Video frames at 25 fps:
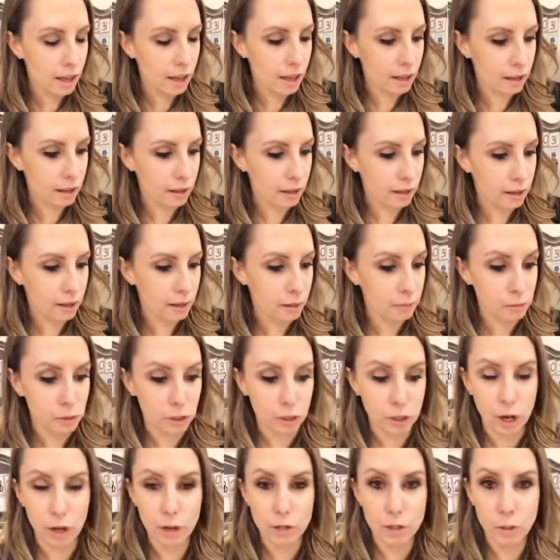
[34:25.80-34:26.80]
Um,
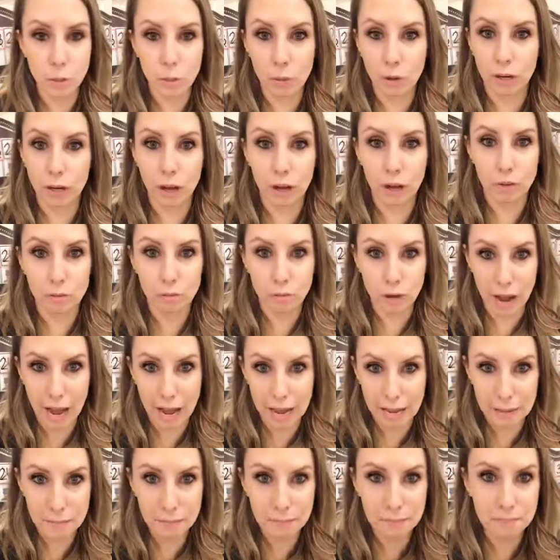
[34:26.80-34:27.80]
you can also work on
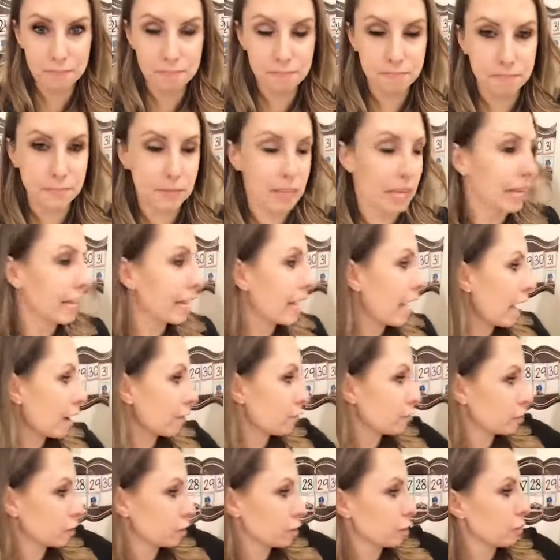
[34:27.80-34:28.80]
rhyme. Like
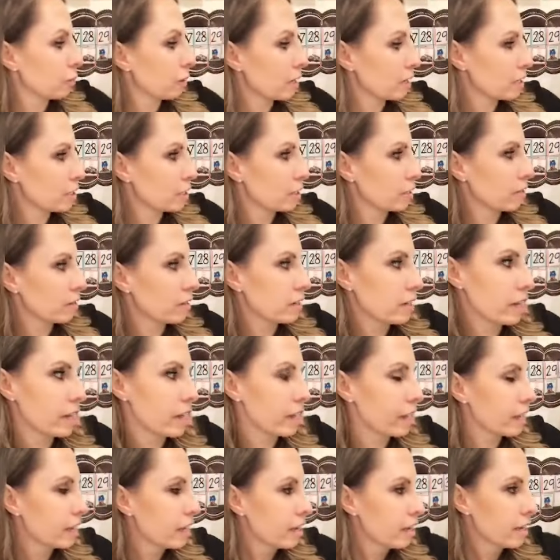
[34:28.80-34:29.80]
after you do message of the
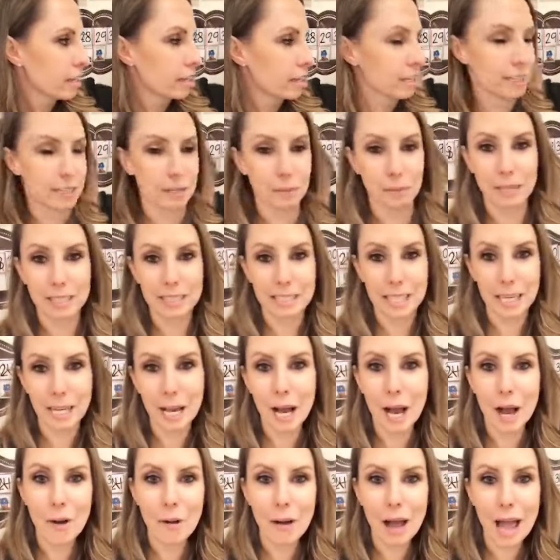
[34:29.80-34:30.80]
day and somebody's like,
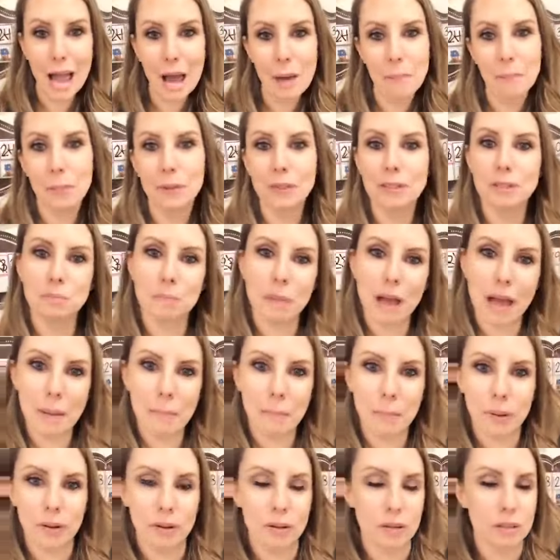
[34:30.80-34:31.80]
oh,
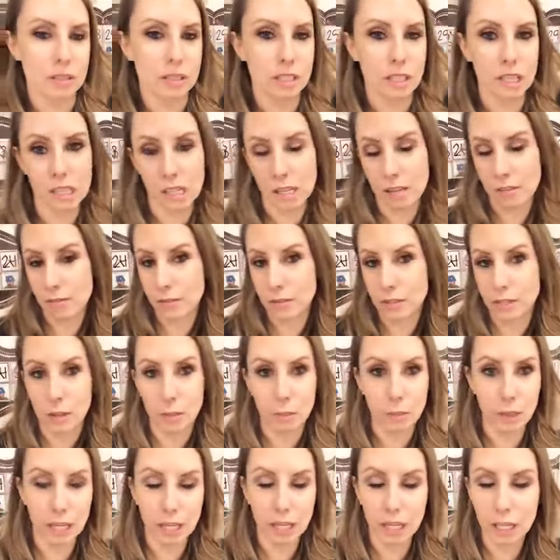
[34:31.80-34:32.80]
apples, bapples. And if
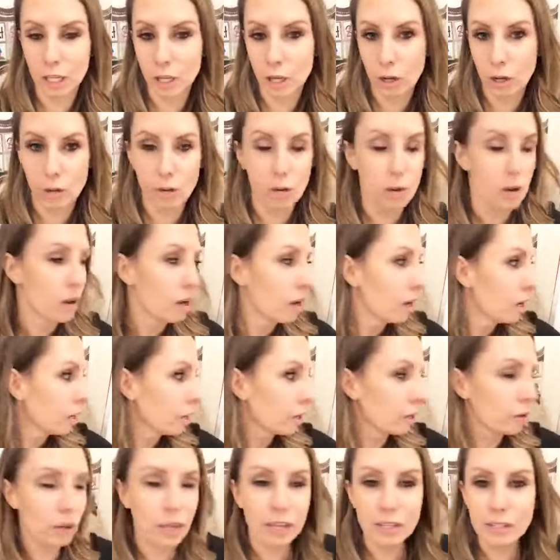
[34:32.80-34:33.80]
somebody, you know,
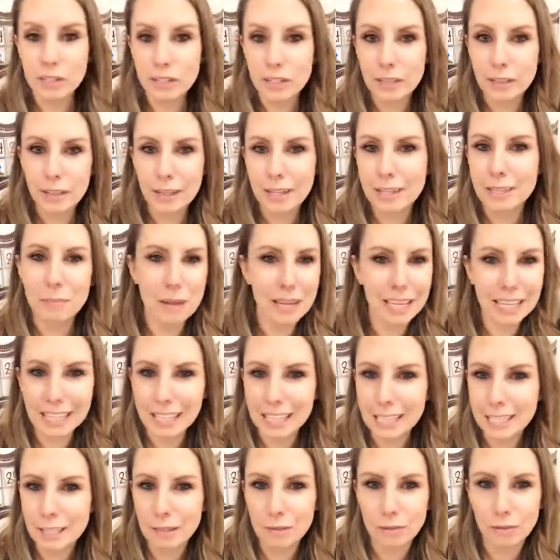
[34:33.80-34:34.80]
let's, let's make
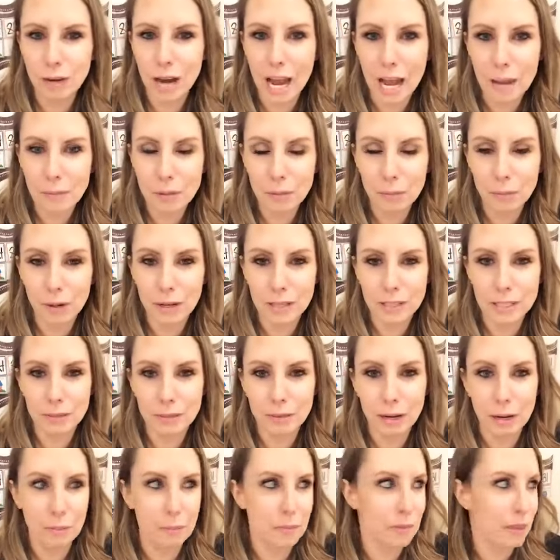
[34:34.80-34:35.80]
a list of rhyming words
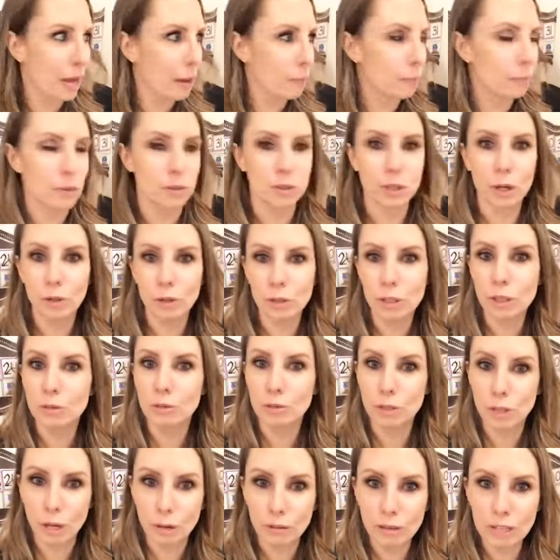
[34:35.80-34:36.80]
that rhyme with apples. Oh, do
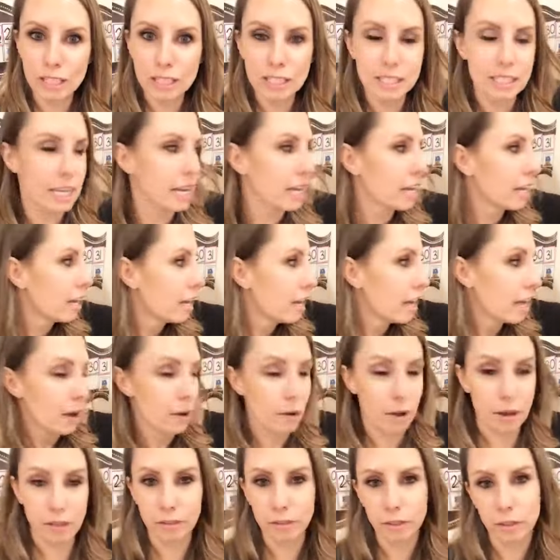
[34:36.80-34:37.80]
you notice that
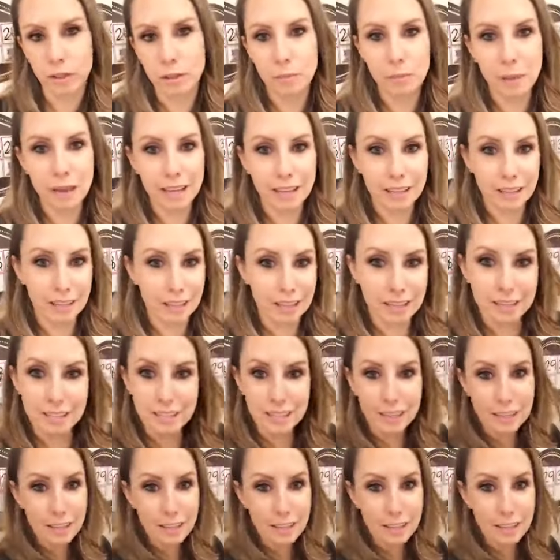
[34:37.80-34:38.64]
and you can make a list